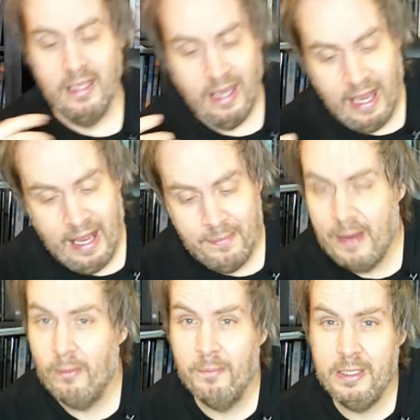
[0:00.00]
and
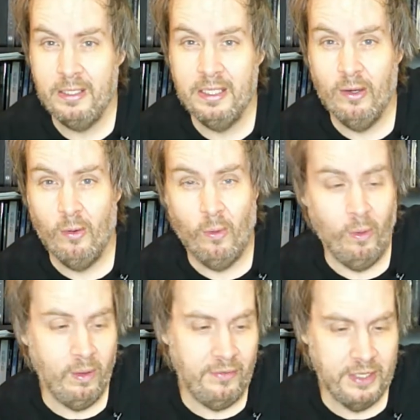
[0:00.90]
memorabilia,
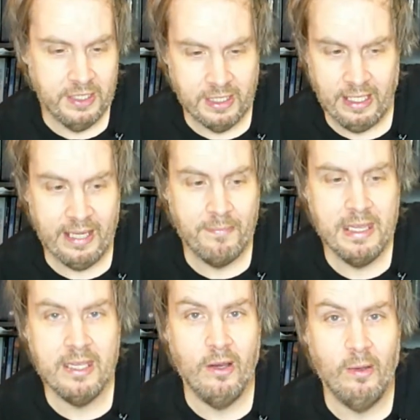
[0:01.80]
or if you just like
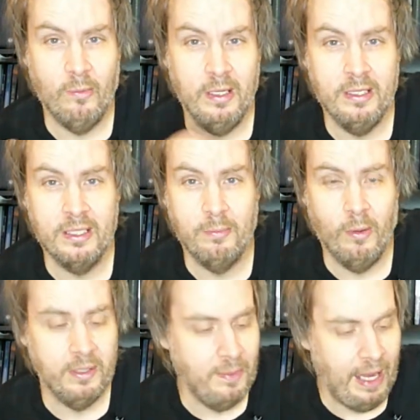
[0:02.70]
Mego and want to
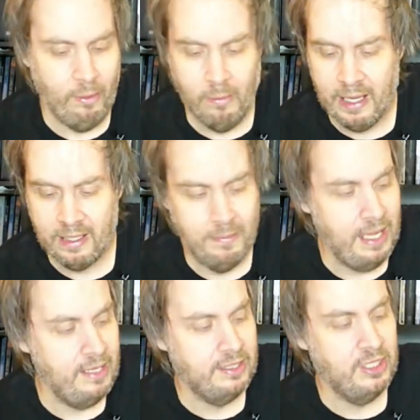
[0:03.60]
support them, I
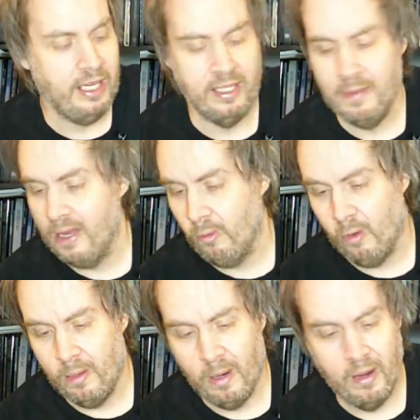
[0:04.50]
recommend checking them out at
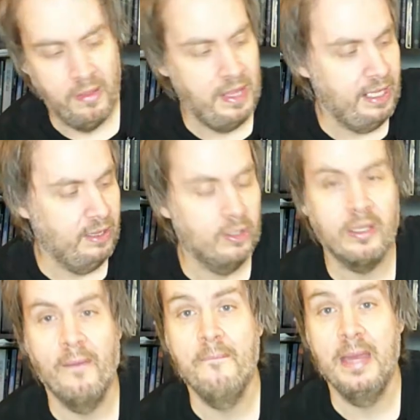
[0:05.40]
Walmart. They look
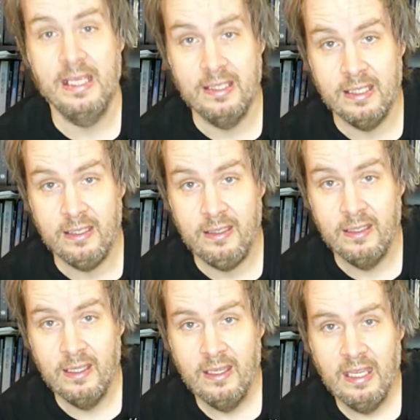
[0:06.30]
amazing,
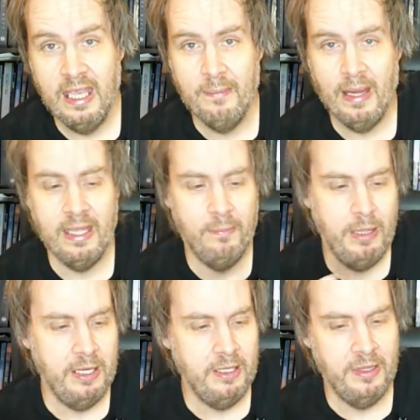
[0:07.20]
in my
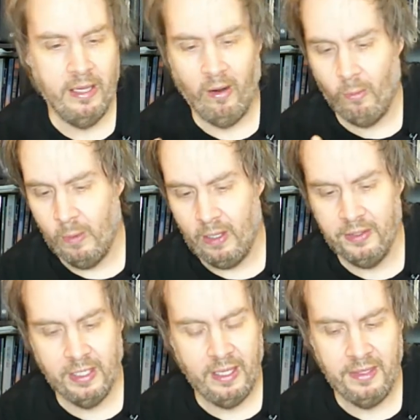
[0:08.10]
opinion. They are well
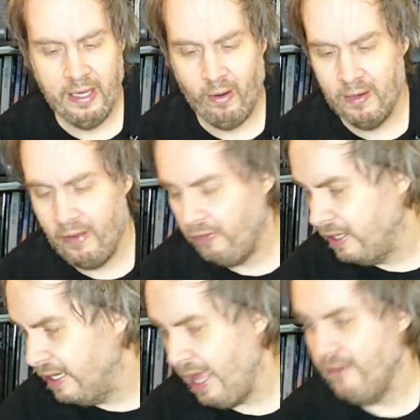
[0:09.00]
done. They are
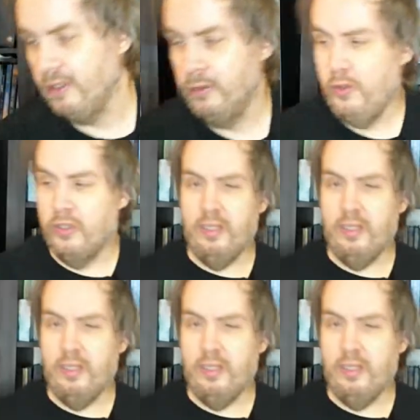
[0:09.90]
definitely an evolution